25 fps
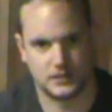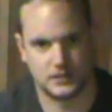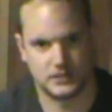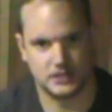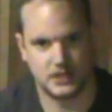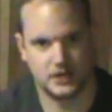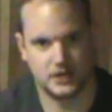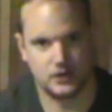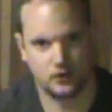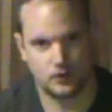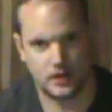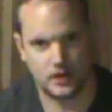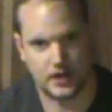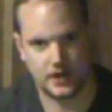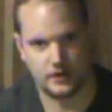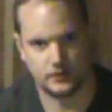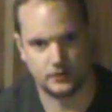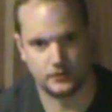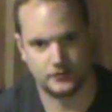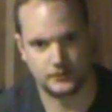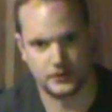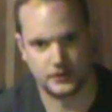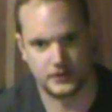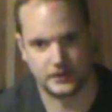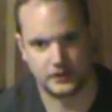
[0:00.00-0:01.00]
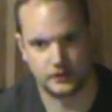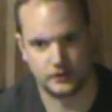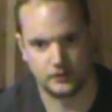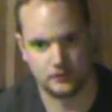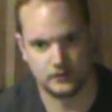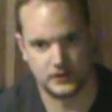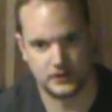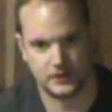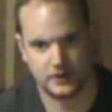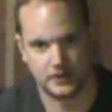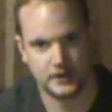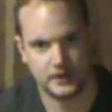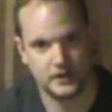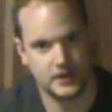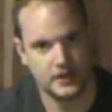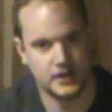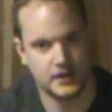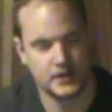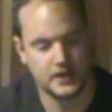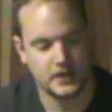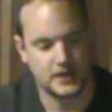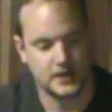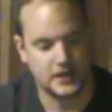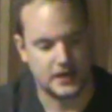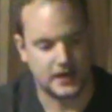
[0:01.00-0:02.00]
title counter thing over there.
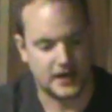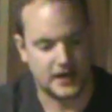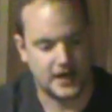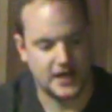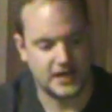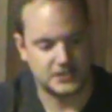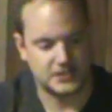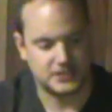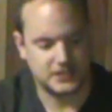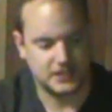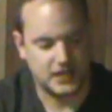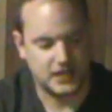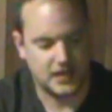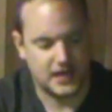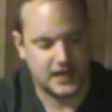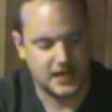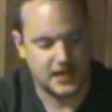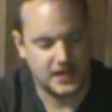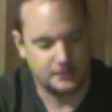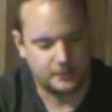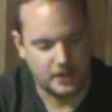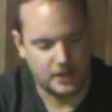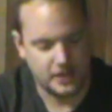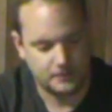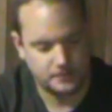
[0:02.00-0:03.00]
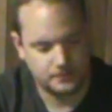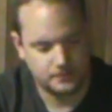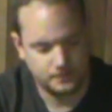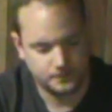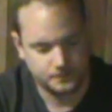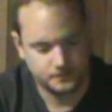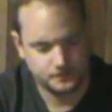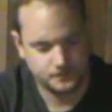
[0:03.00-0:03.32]
And I asked the guy, hey man,